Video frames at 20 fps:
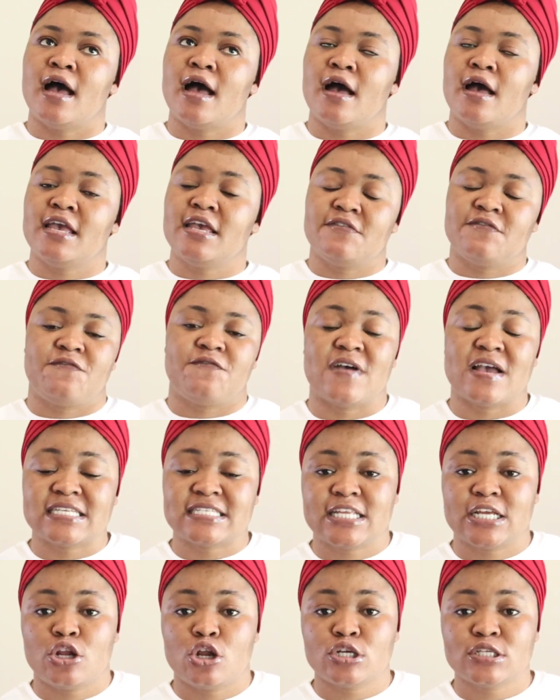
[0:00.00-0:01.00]
uh,
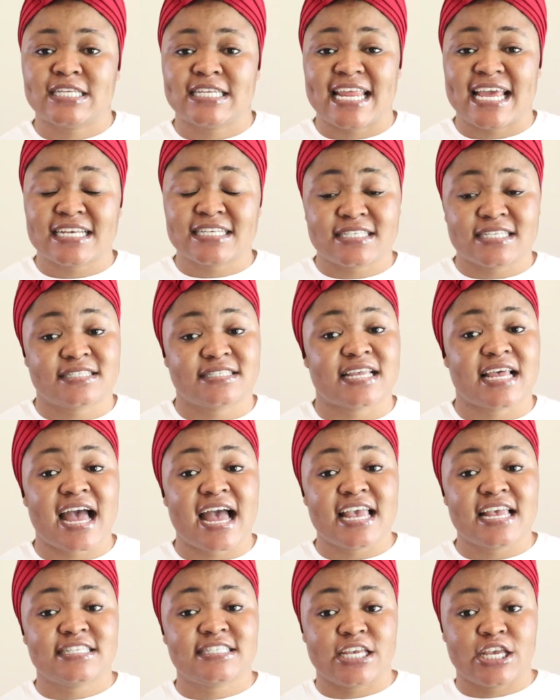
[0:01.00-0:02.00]
invest a lot in
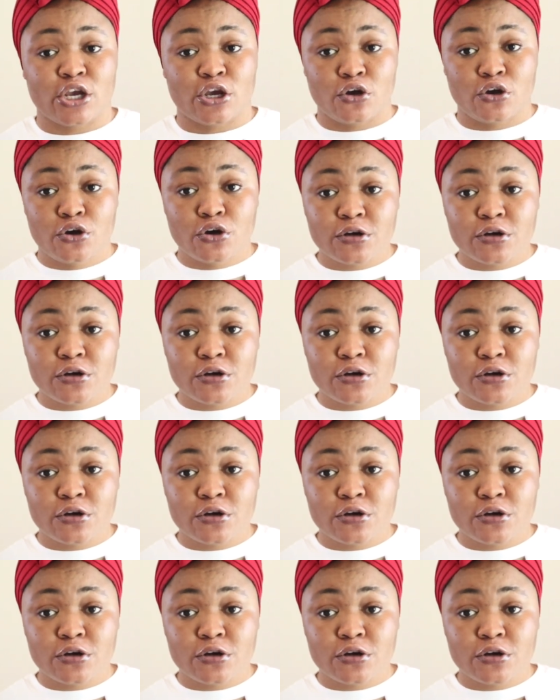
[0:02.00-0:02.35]
exercise in